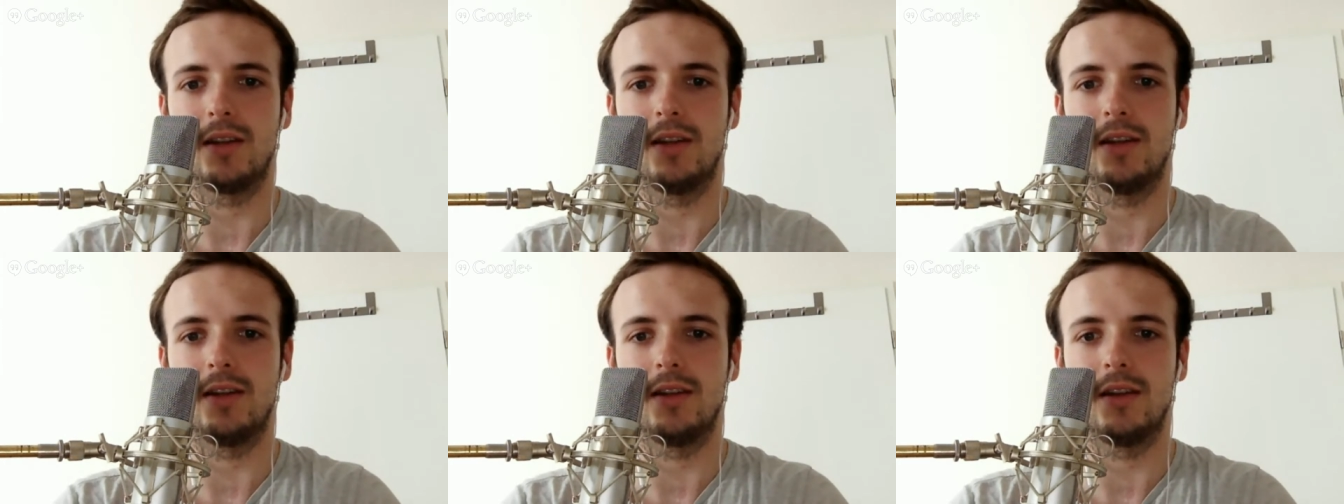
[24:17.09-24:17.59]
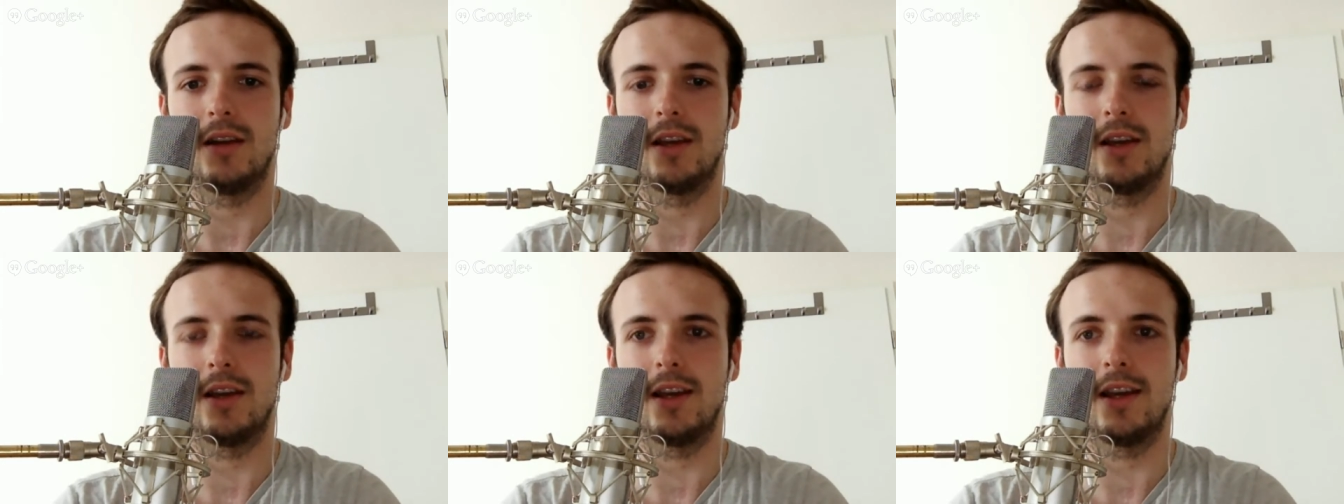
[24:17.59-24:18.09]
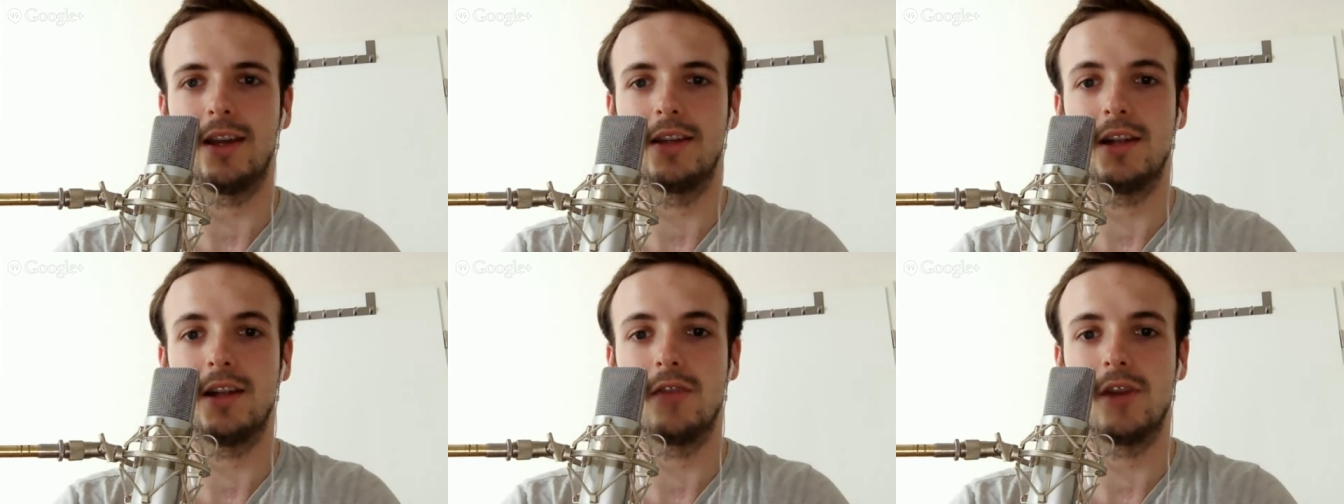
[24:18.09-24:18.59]
And I can't
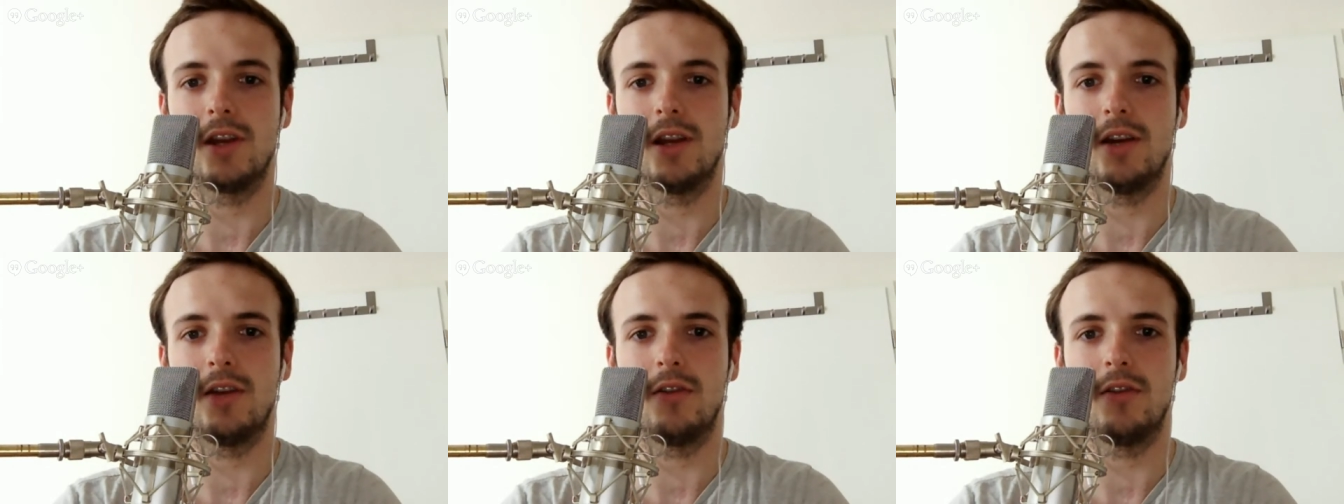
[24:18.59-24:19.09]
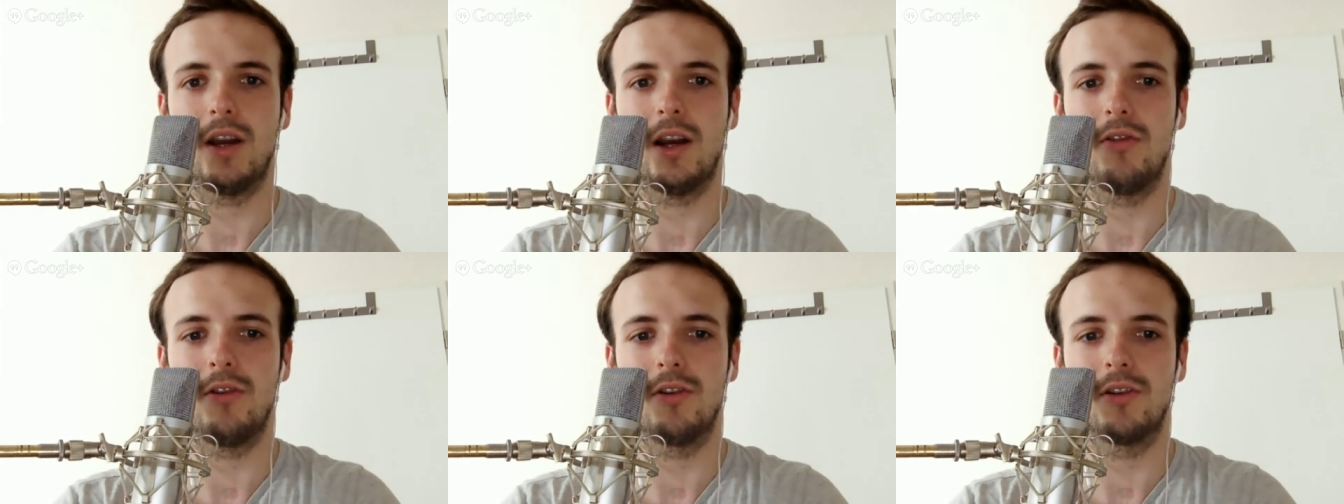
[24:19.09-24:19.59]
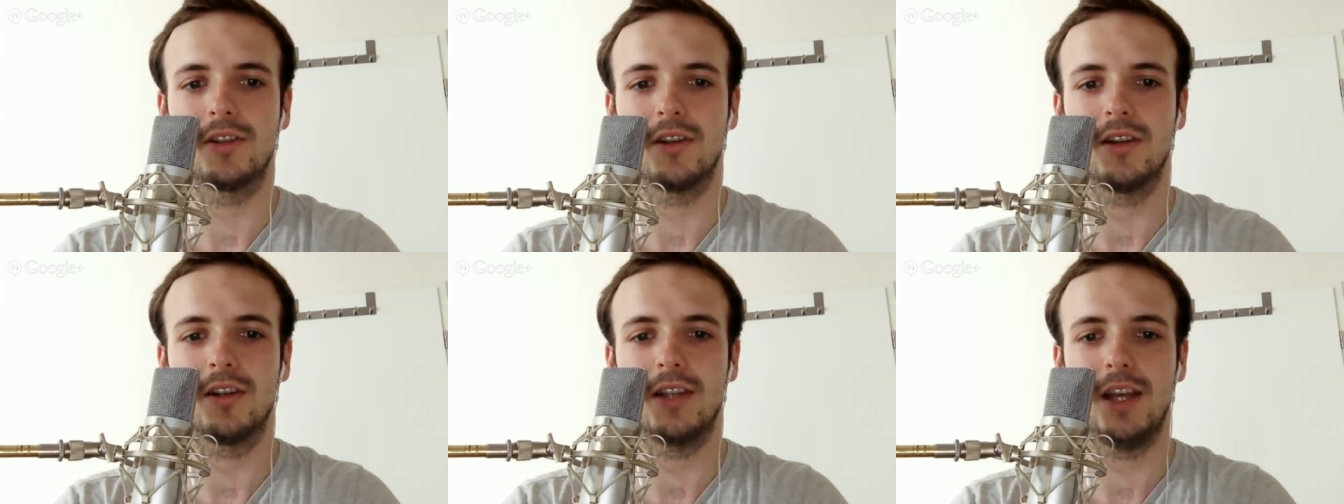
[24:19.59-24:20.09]
tell right now how long it's
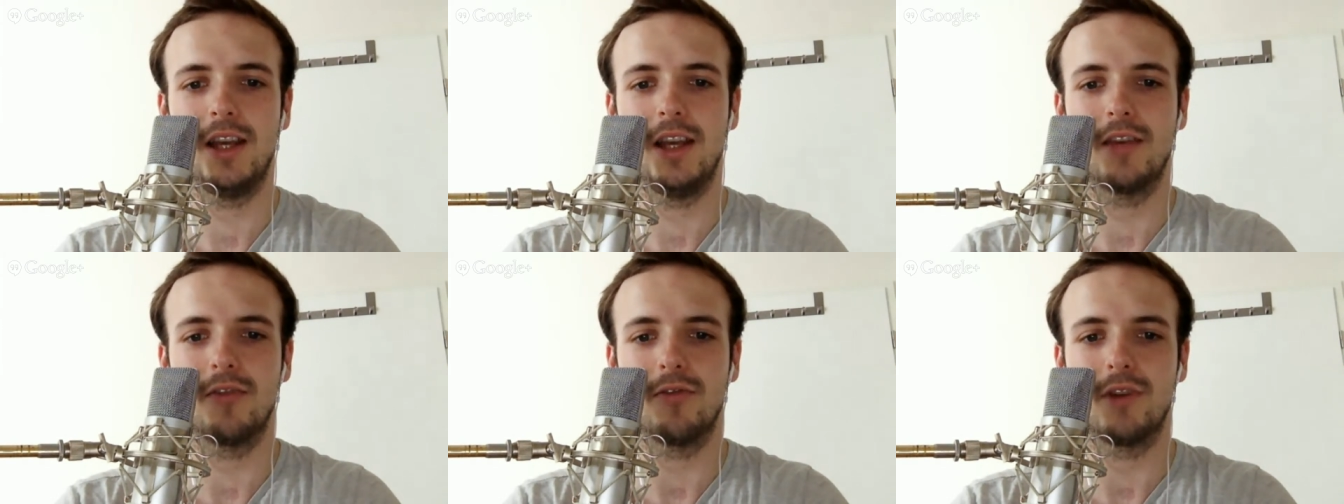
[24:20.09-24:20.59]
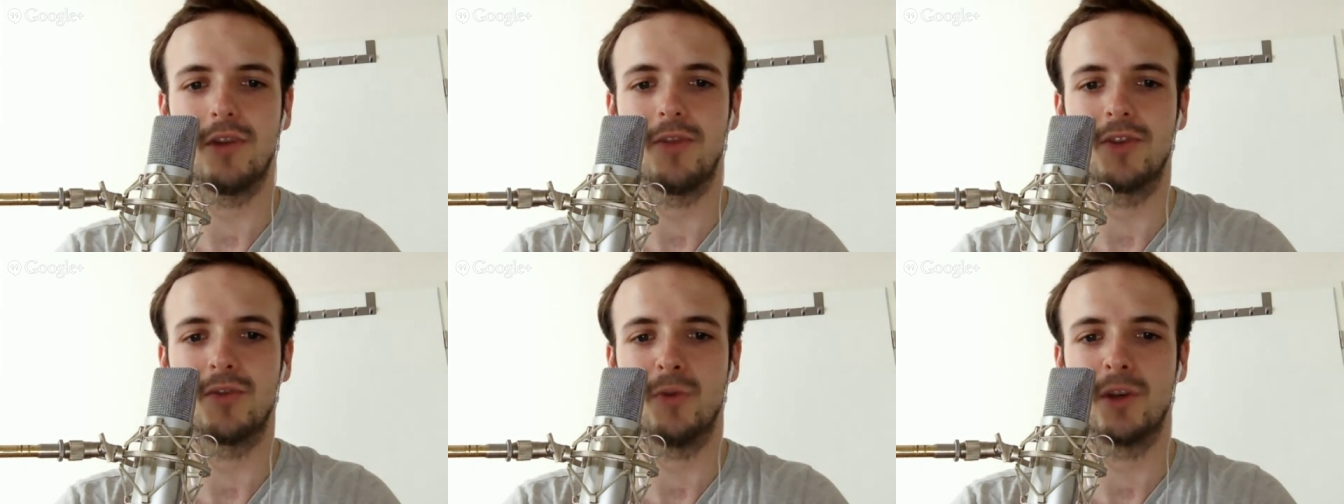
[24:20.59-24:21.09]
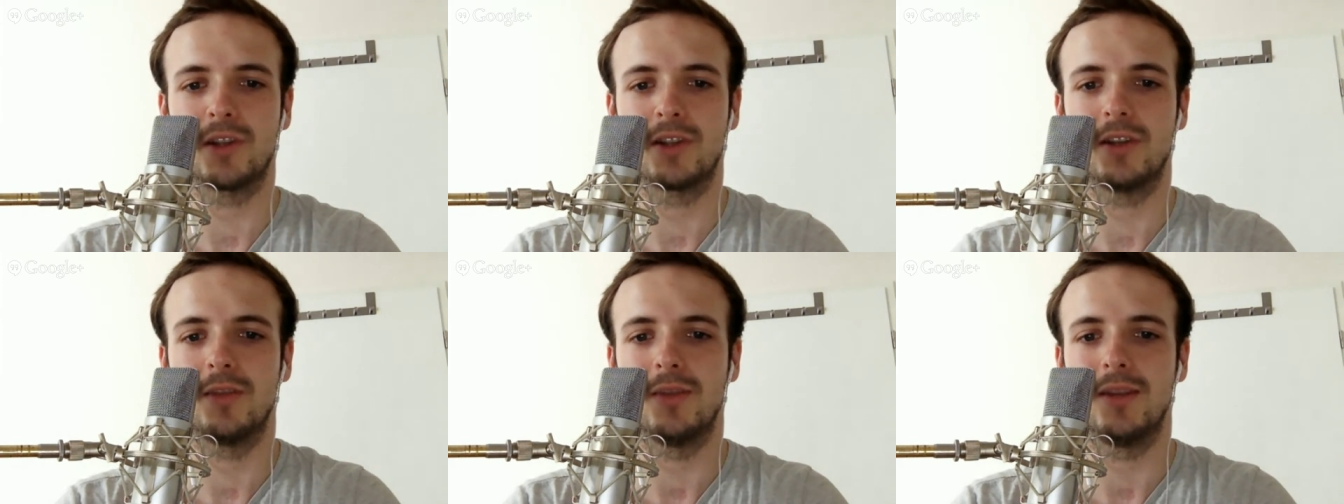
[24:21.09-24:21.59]
gonna take or how much work it's
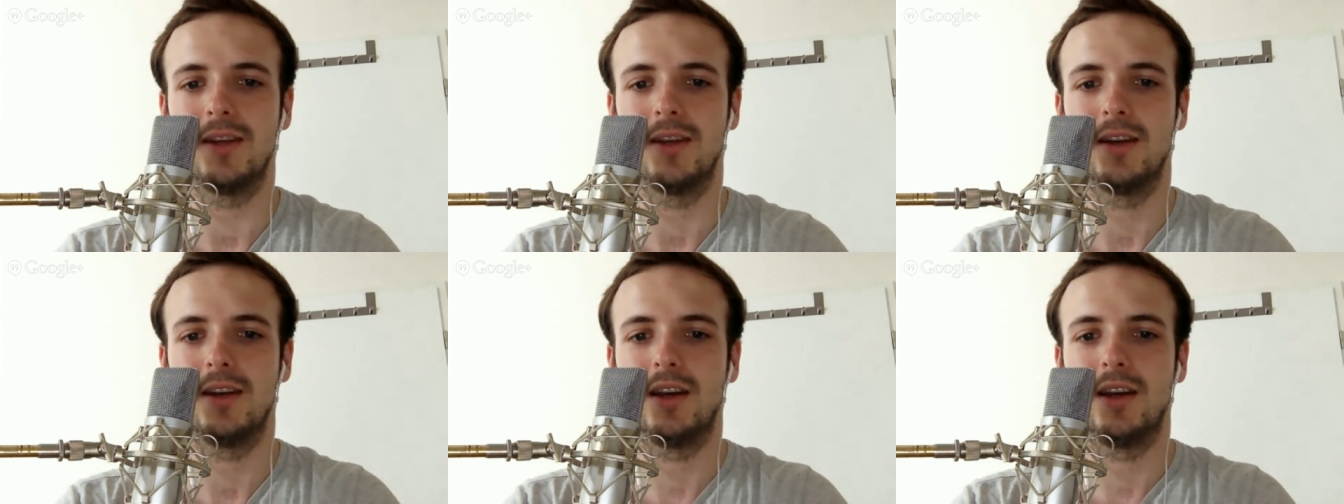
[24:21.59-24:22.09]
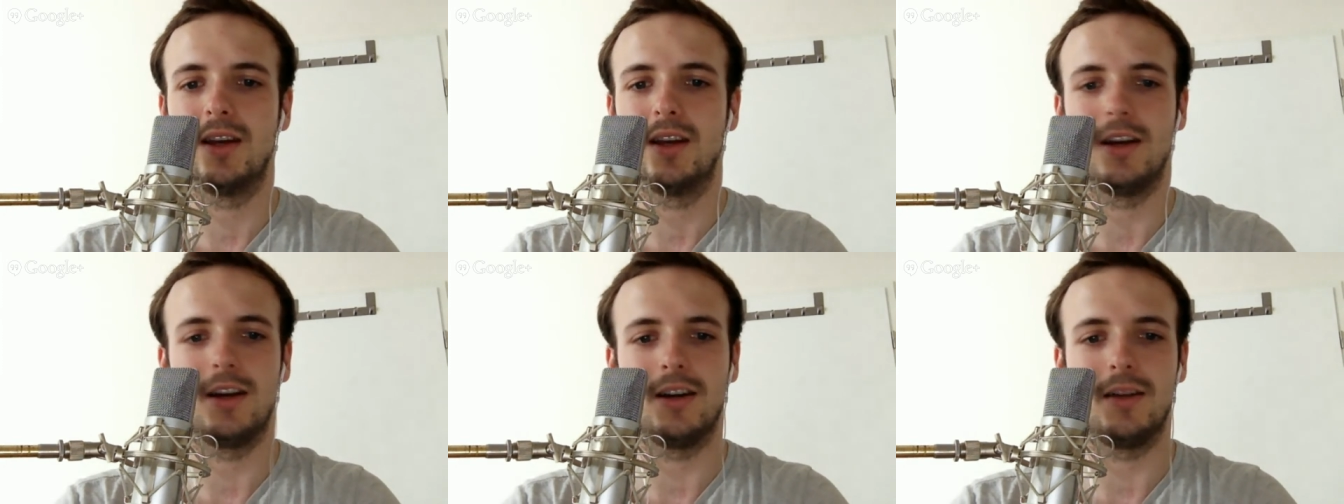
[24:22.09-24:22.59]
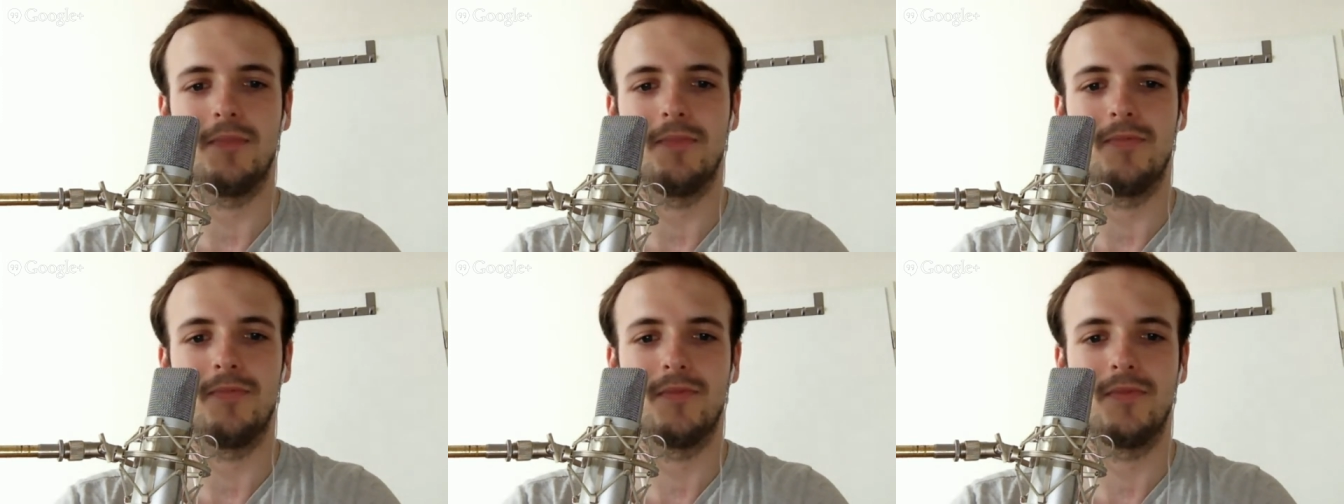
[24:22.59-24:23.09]
gonna be.
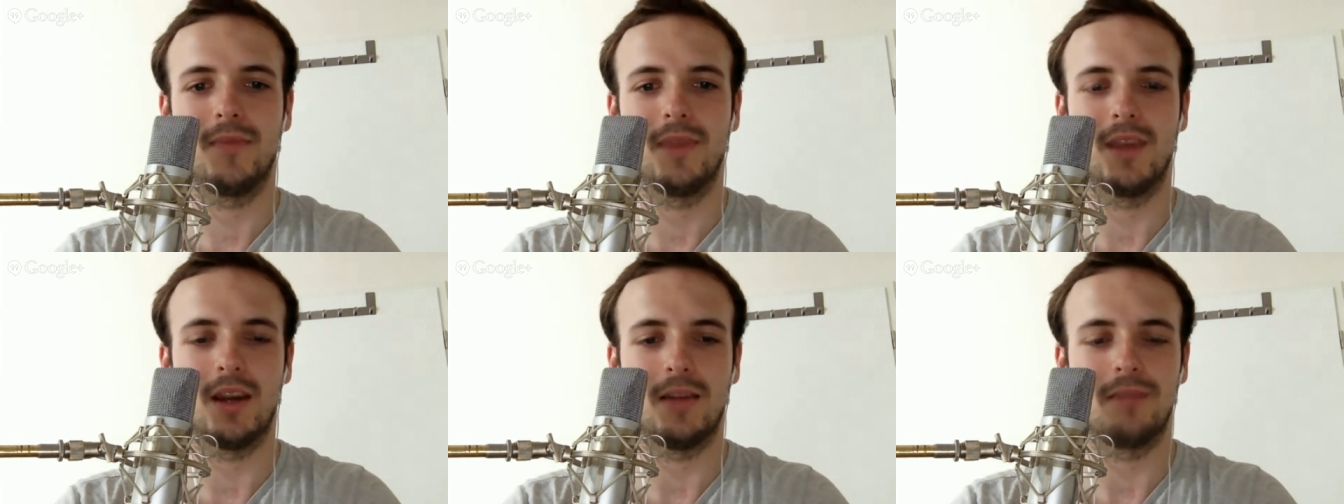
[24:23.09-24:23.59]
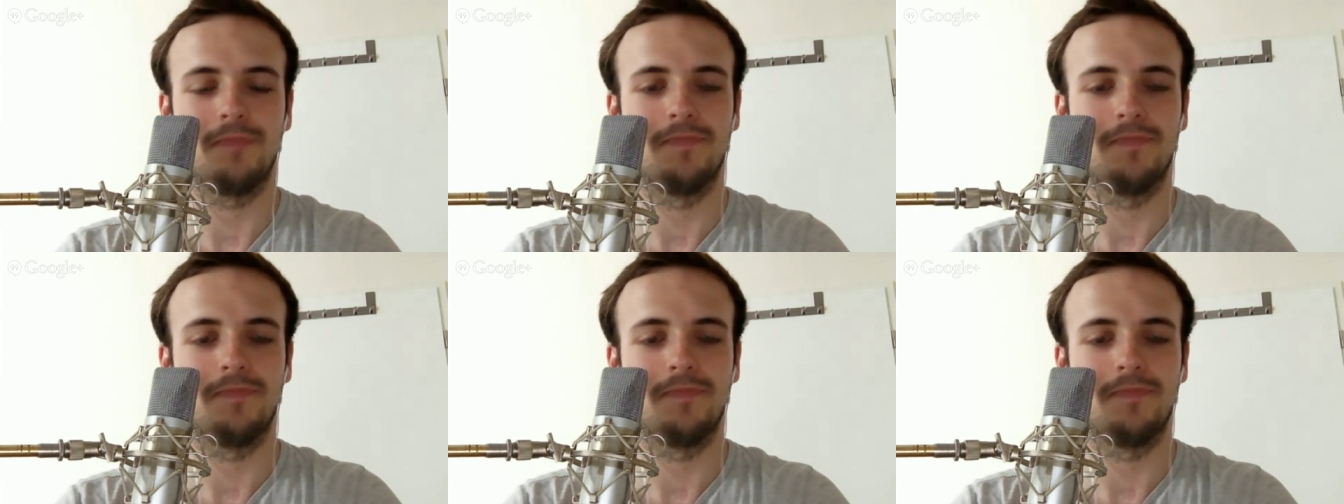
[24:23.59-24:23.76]
Yeah.